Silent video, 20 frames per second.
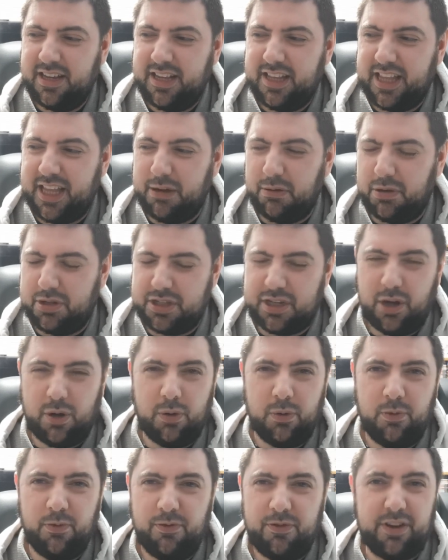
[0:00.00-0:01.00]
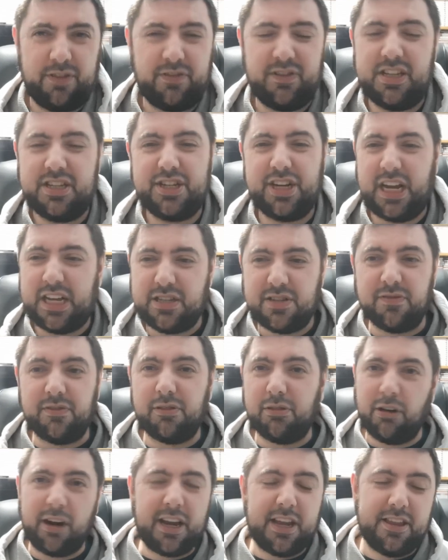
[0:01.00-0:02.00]
there was the whole 50 Shades of
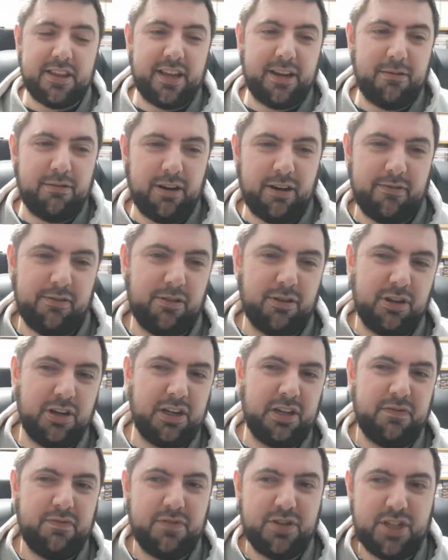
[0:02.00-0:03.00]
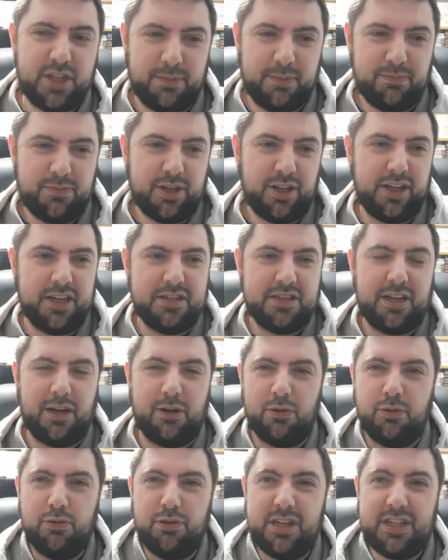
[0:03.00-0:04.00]
Grey thing where everyone kind of jumped on it. It's
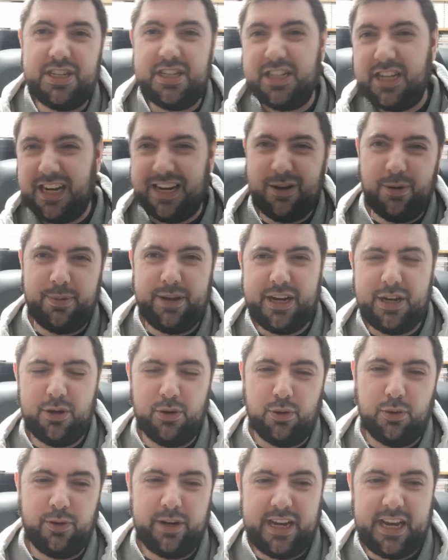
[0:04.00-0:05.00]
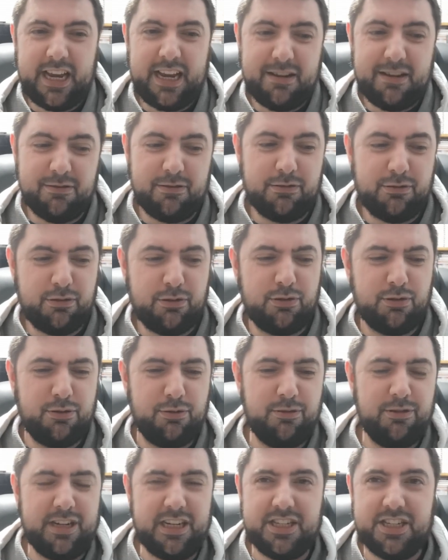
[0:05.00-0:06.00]
oh, this is a little bit naughty.
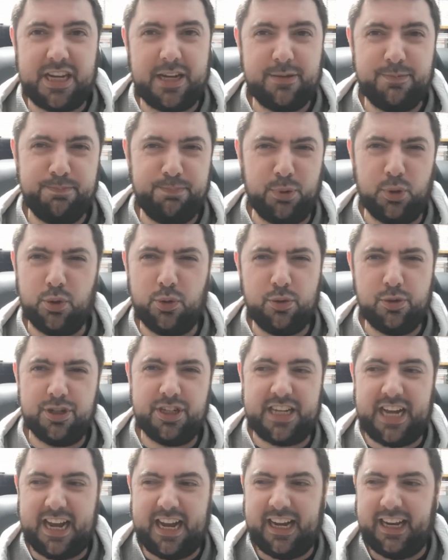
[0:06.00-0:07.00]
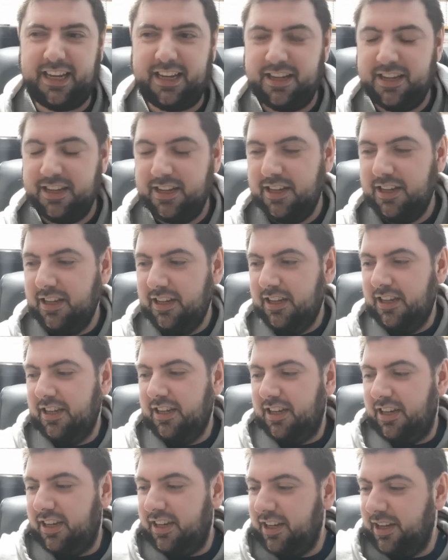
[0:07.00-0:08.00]
Oh, it says ball sack.
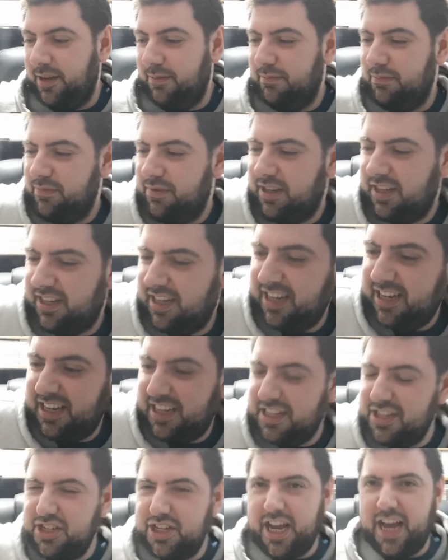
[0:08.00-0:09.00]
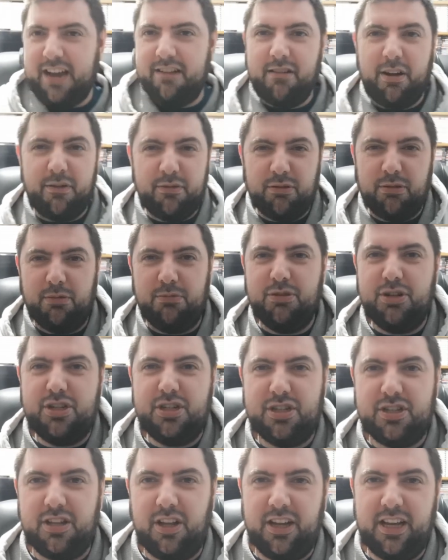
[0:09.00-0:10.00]
And yeah, everyone would
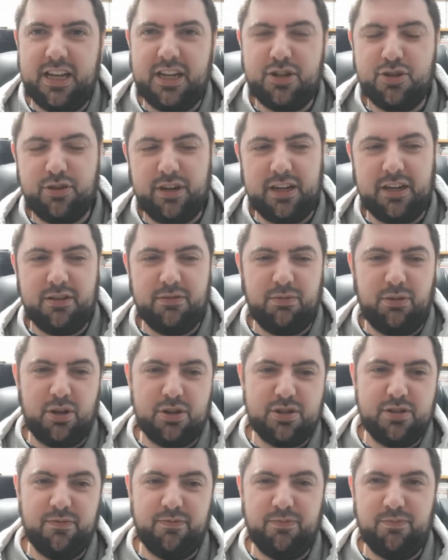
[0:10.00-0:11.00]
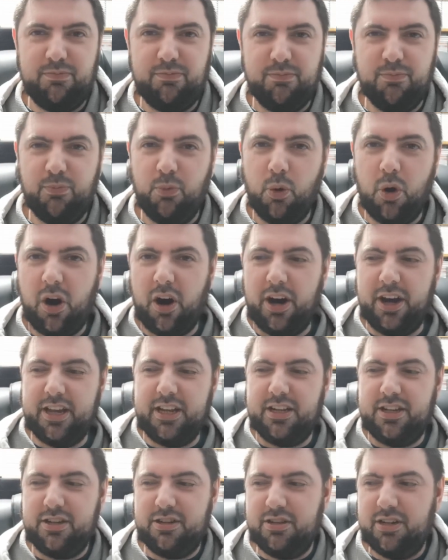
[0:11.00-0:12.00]
just drink lots of
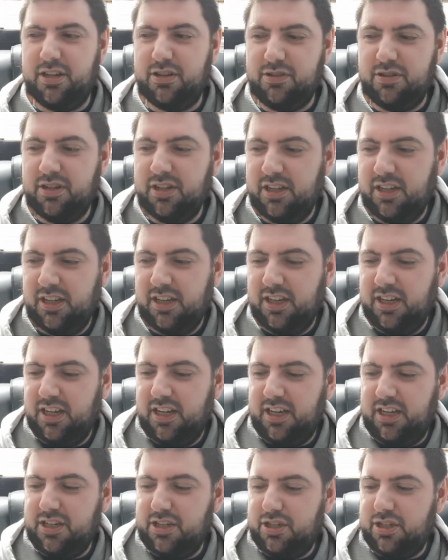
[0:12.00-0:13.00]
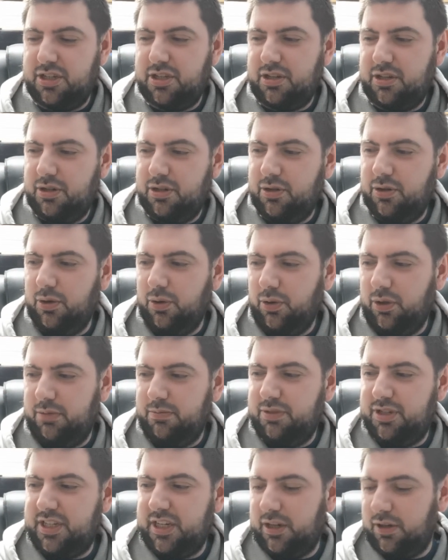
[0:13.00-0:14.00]
whine and just call
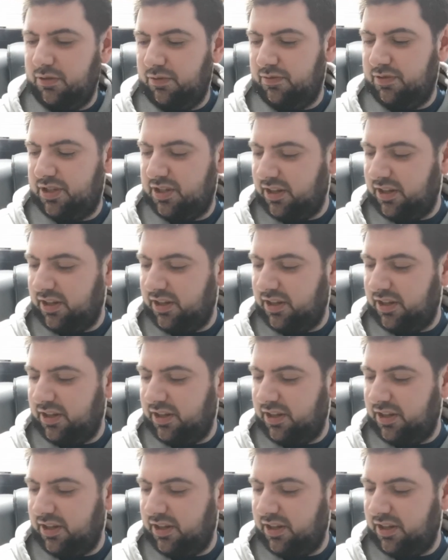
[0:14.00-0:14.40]
themselves